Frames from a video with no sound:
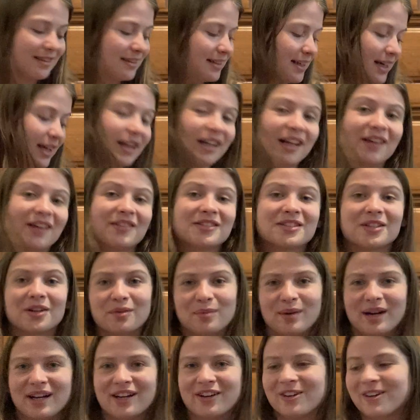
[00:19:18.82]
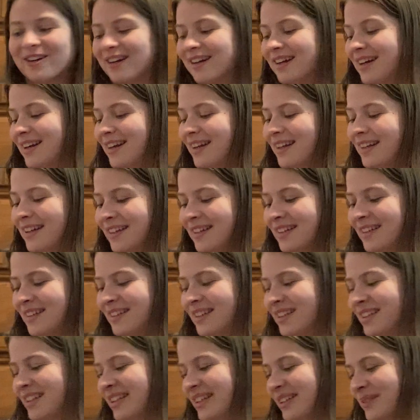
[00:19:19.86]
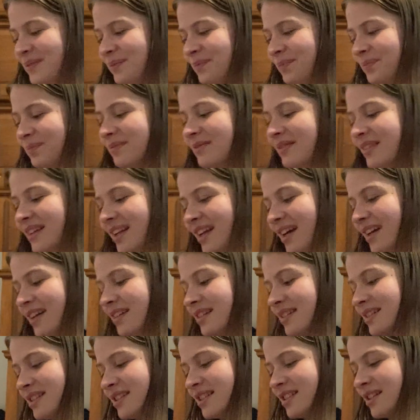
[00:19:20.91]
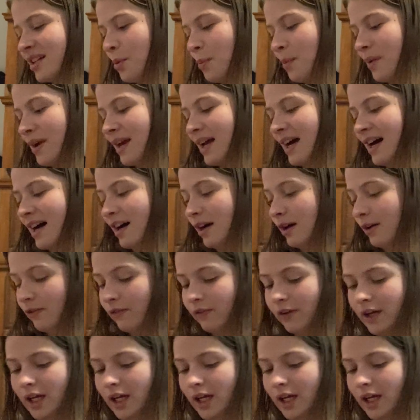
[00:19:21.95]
I love Sotomayor. Next, we have